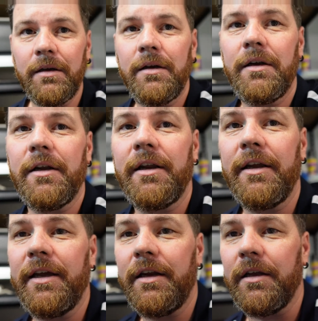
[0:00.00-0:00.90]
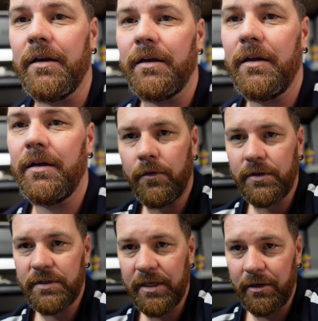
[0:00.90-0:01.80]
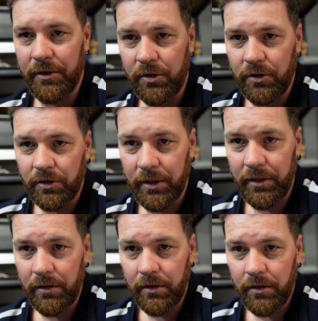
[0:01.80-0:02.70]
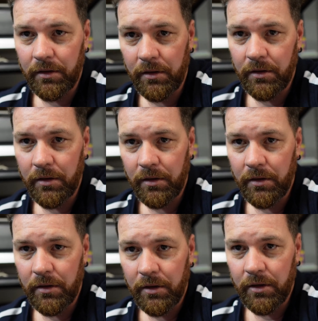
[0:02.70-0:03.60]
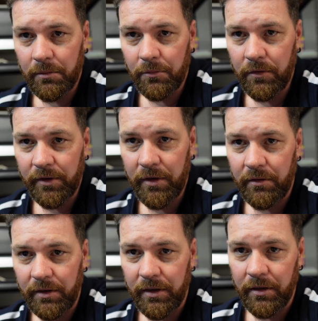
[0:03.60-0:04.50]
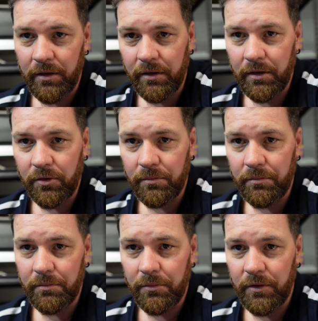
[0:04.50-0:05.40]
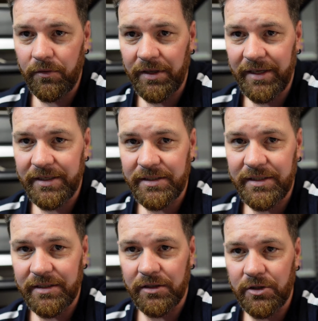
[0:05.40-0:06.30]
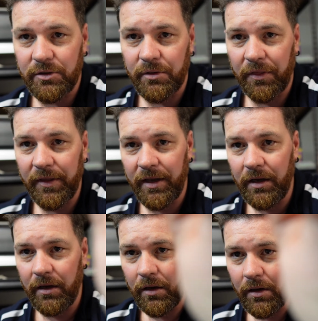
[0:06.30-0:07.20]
I don't get it. If I start recording, move that around. Nope, moving the lens doesn't do a thing.